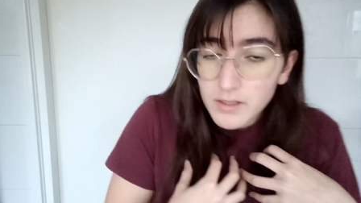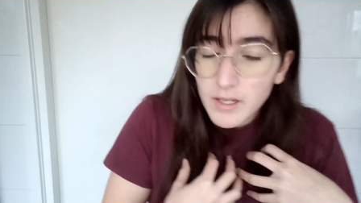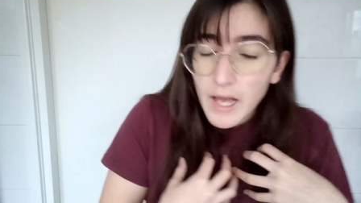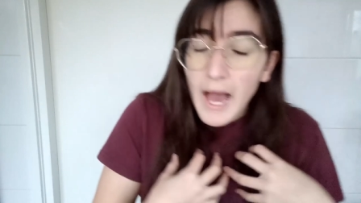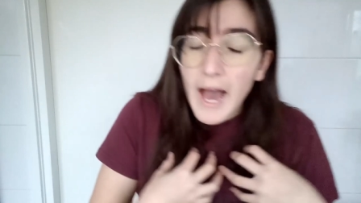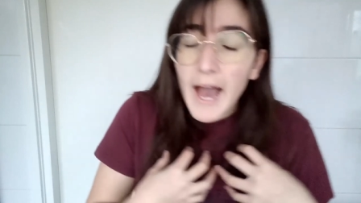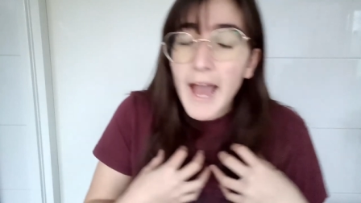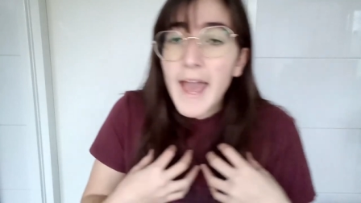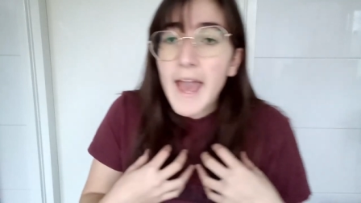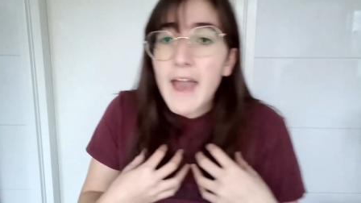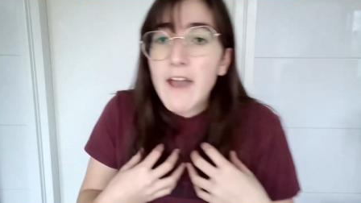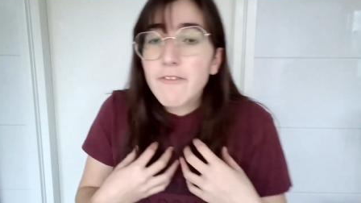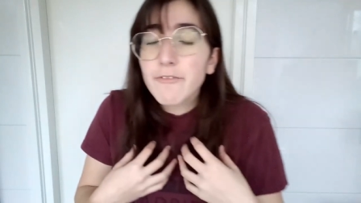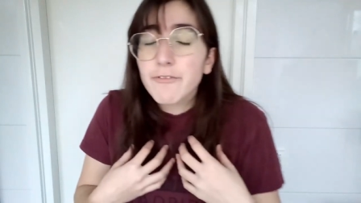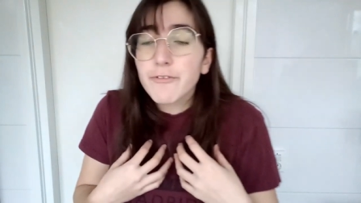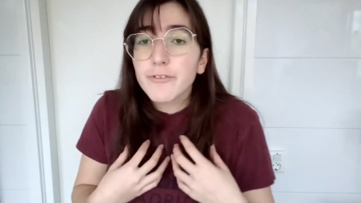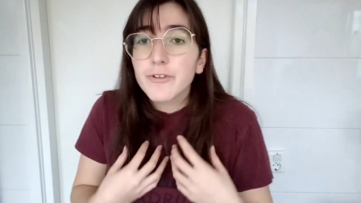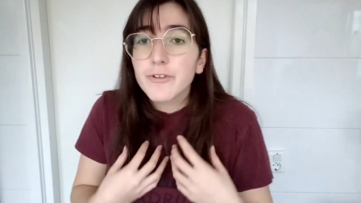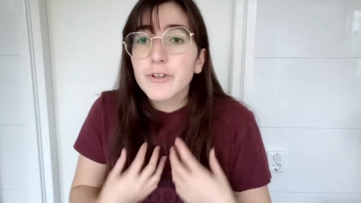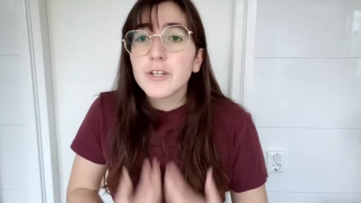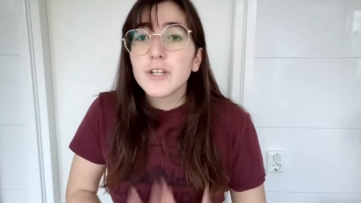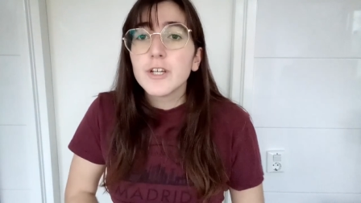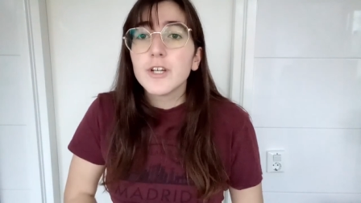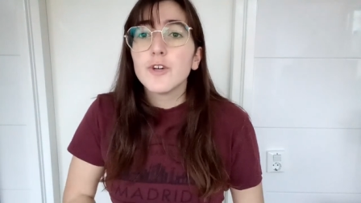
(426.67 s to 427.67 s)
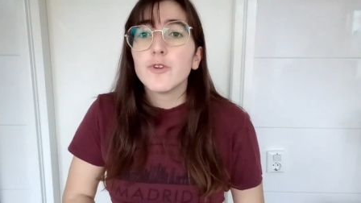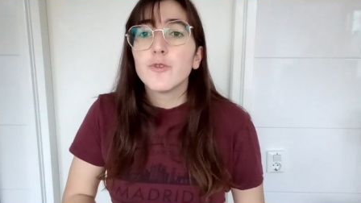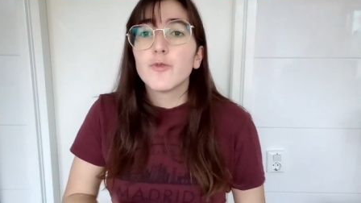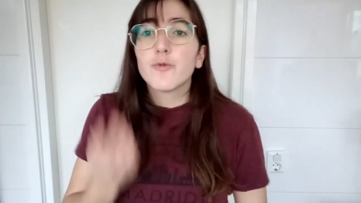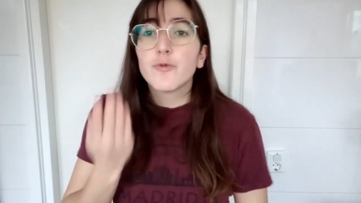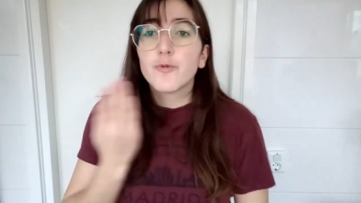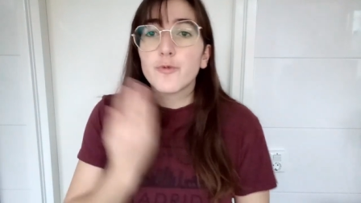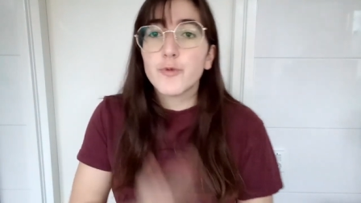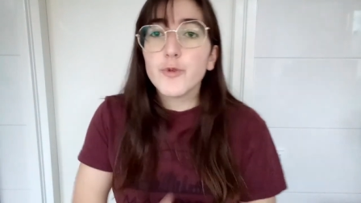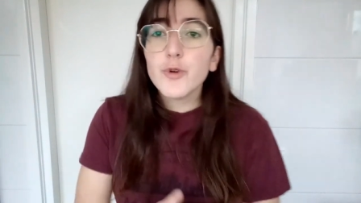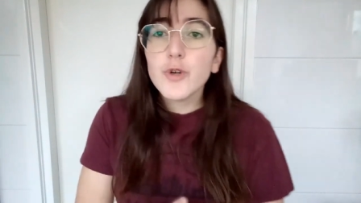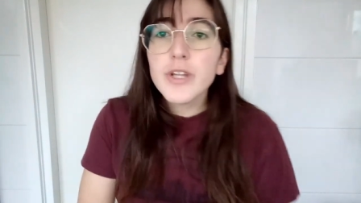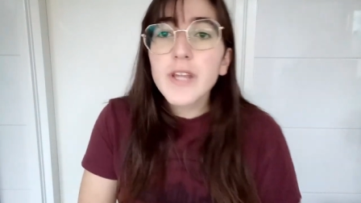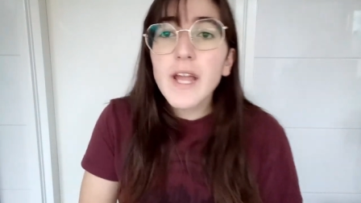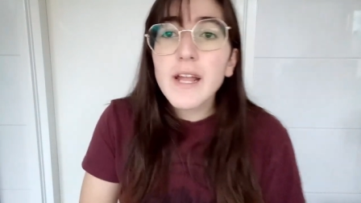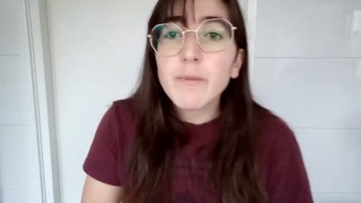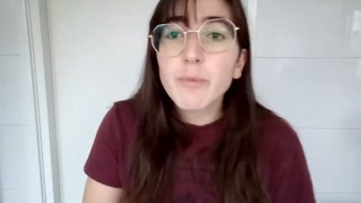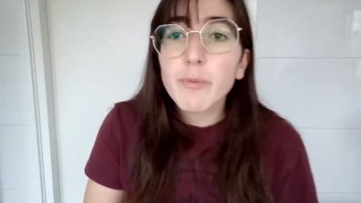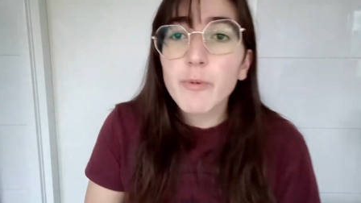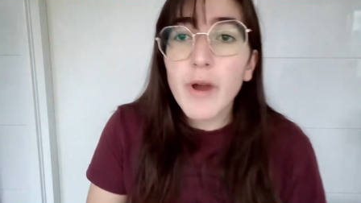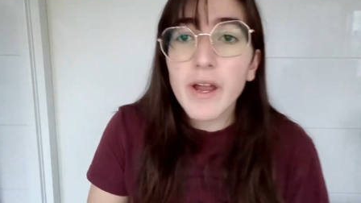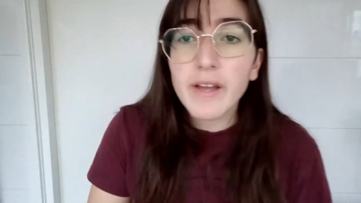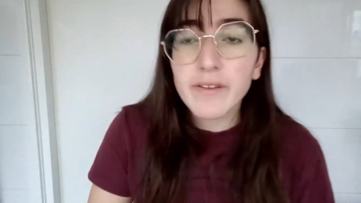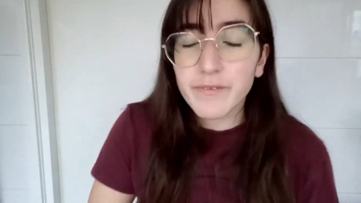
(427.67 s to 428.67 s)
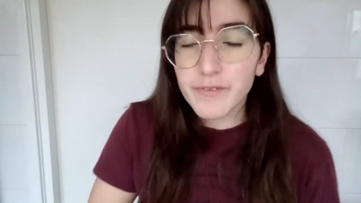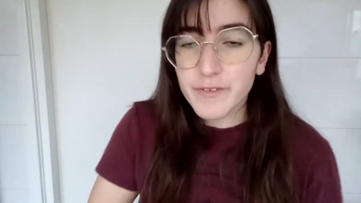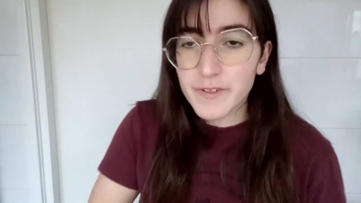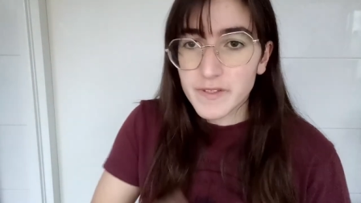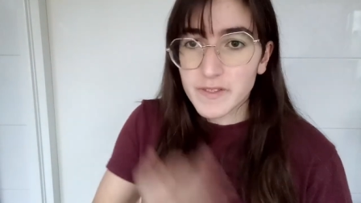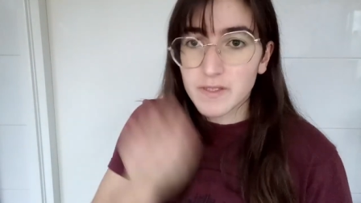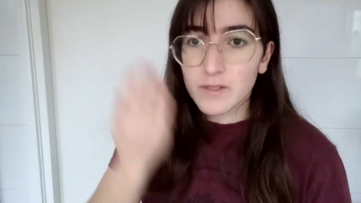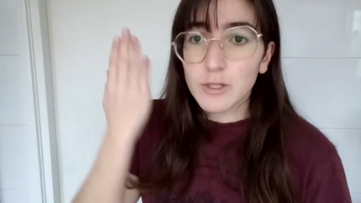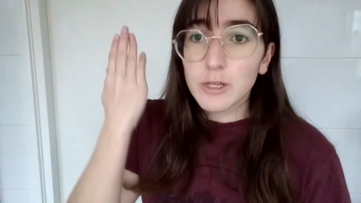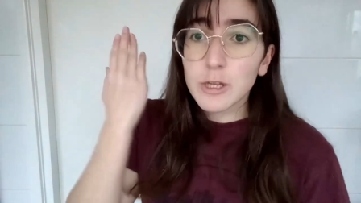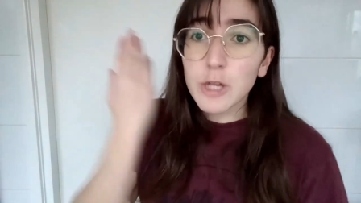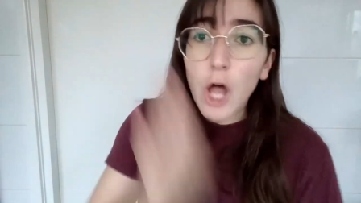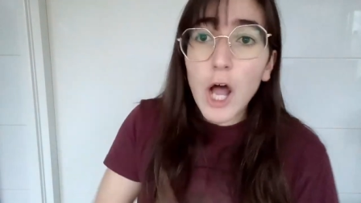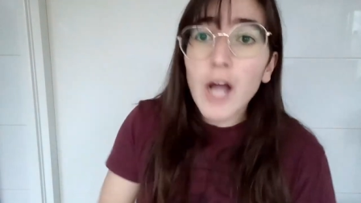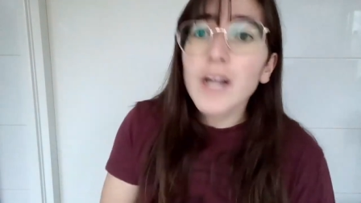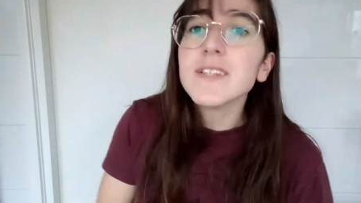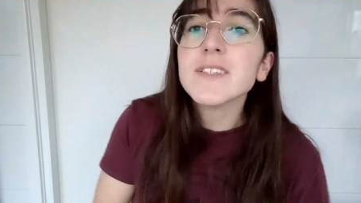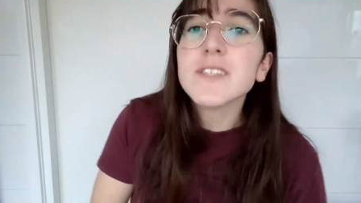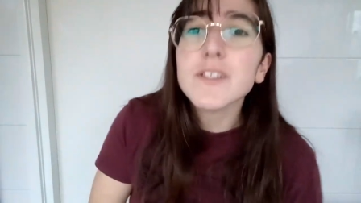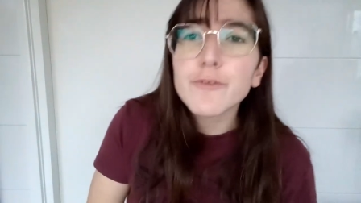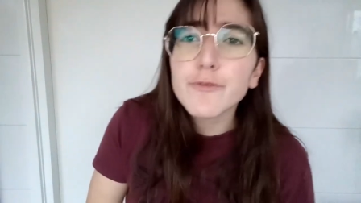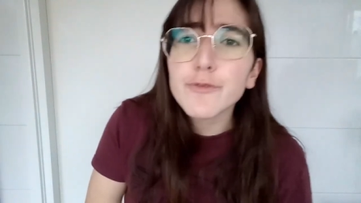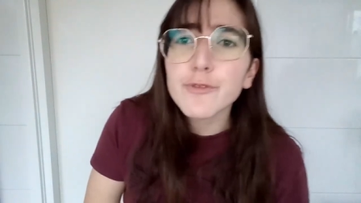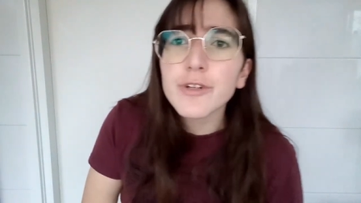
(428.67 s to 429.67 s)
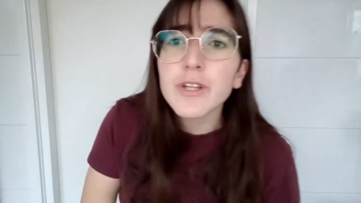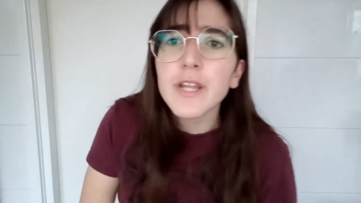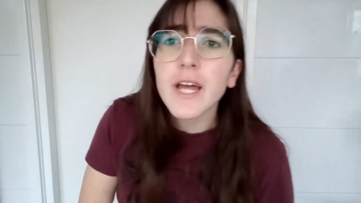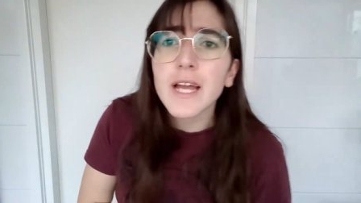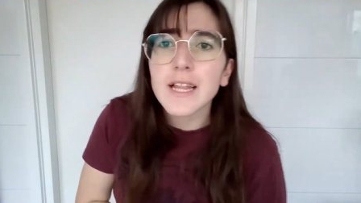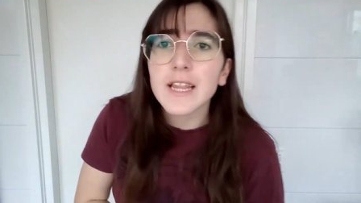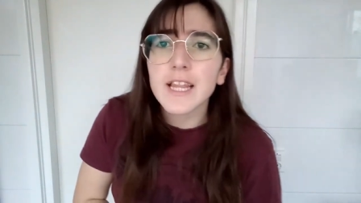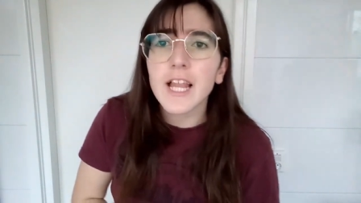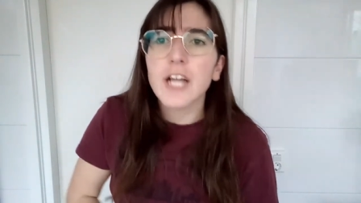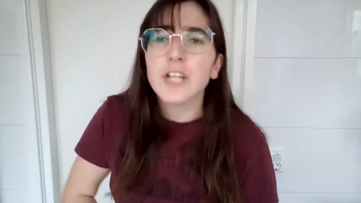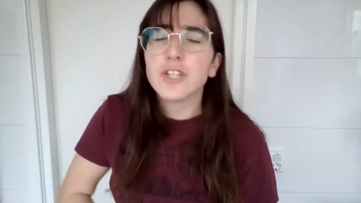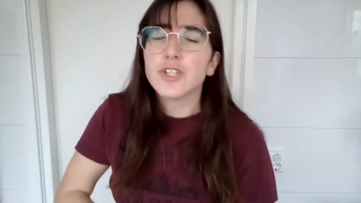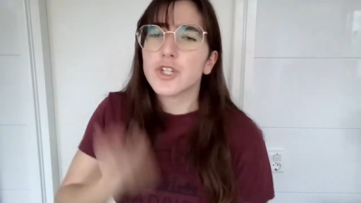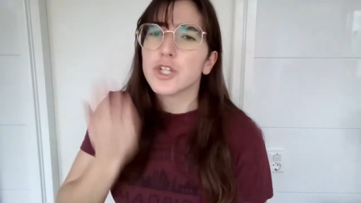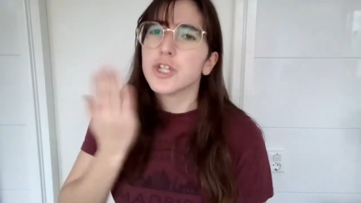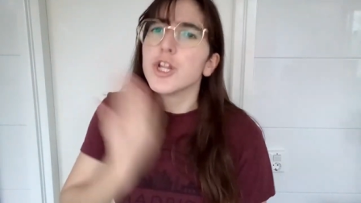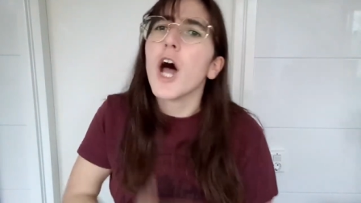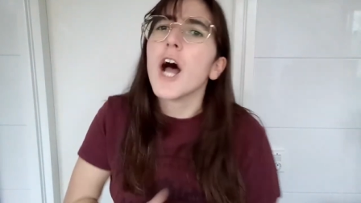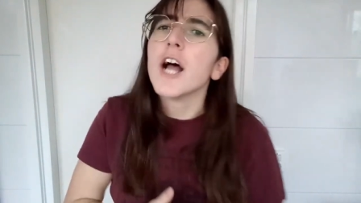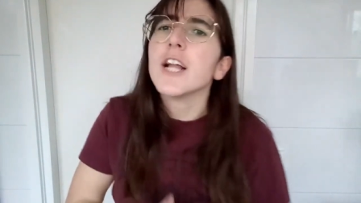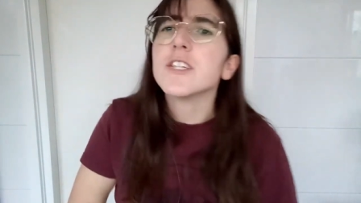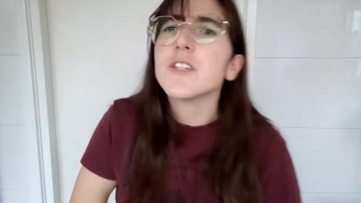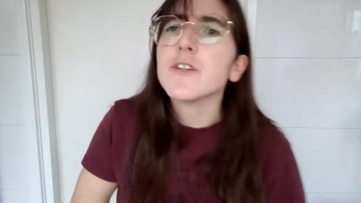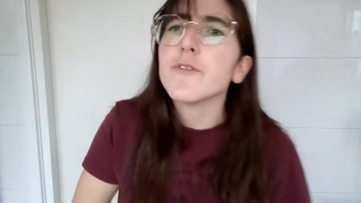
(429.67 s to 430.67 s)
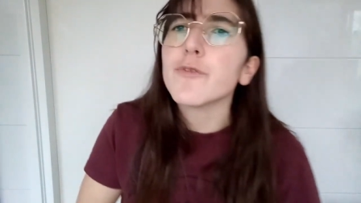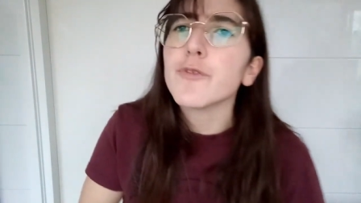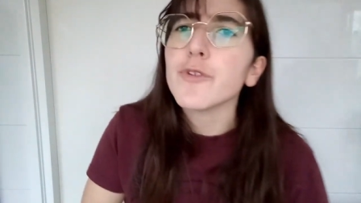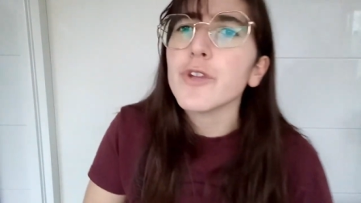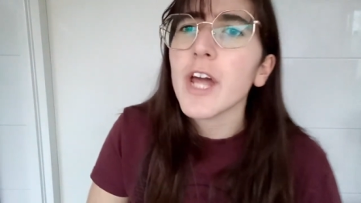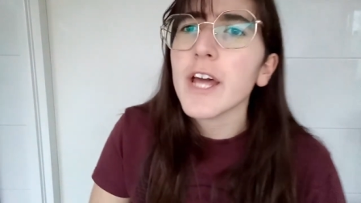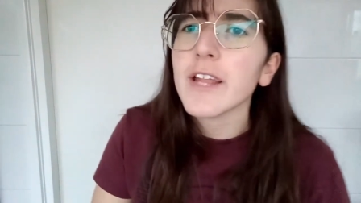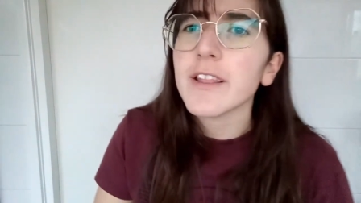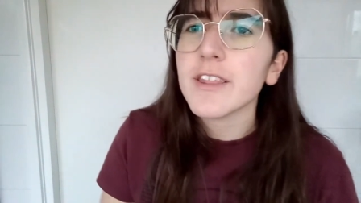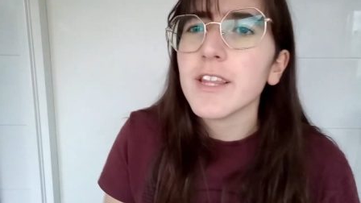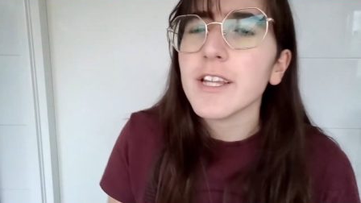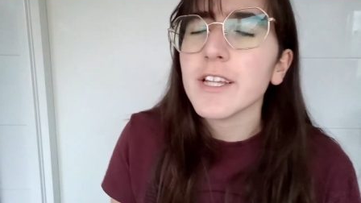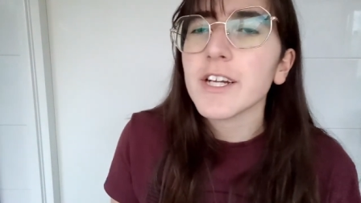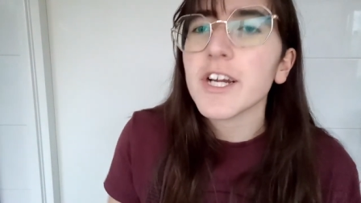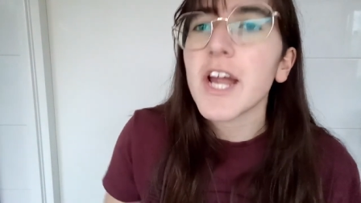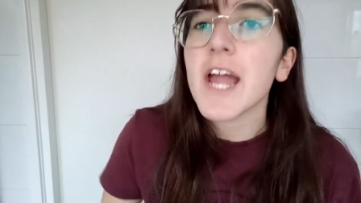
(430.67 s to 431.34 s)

I have food at breakfast, lots of food at lunch, lots of food at dinner,